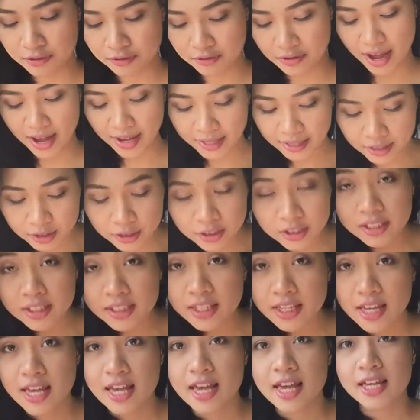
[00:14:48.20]
if I could
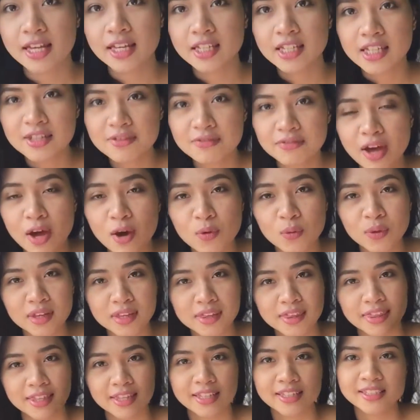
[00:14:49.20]
give
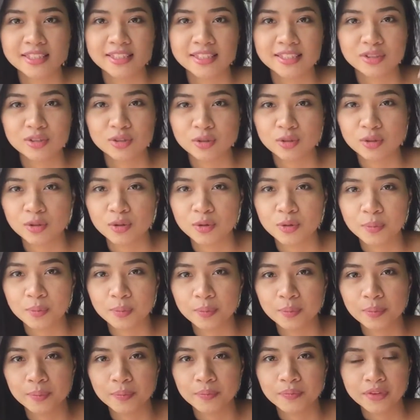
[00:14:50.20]
away this to
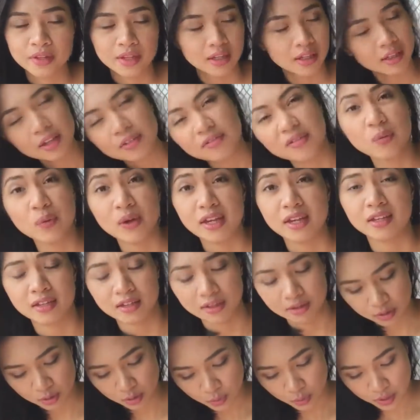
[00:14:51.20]
give away
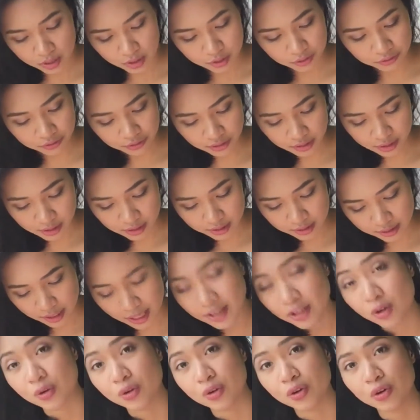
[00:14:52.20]
one of this.
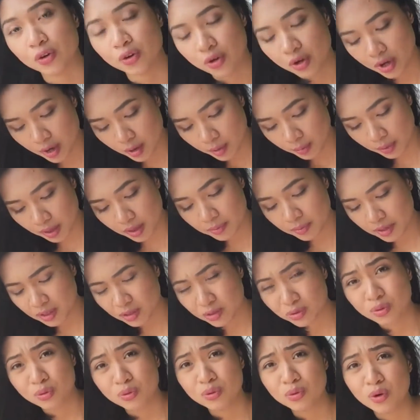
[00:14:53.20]
I know. maybe
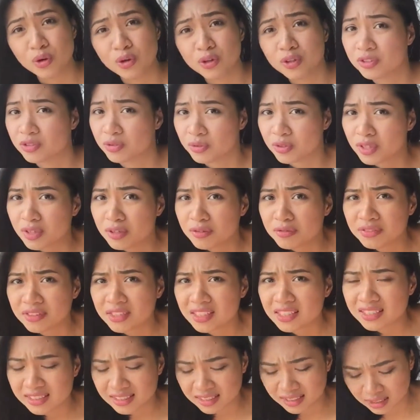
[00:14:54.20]
2 or 3 of
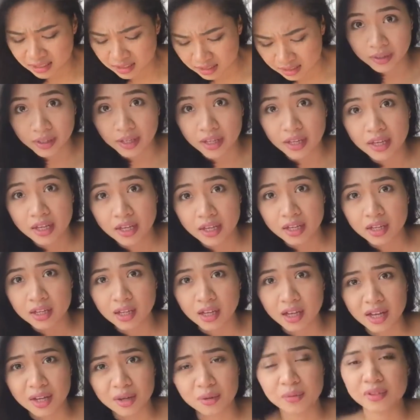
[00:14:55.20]
this,
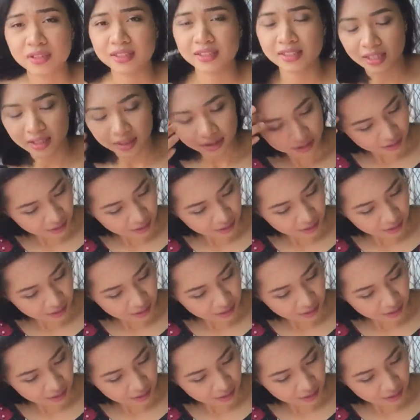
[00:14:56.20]
I will sell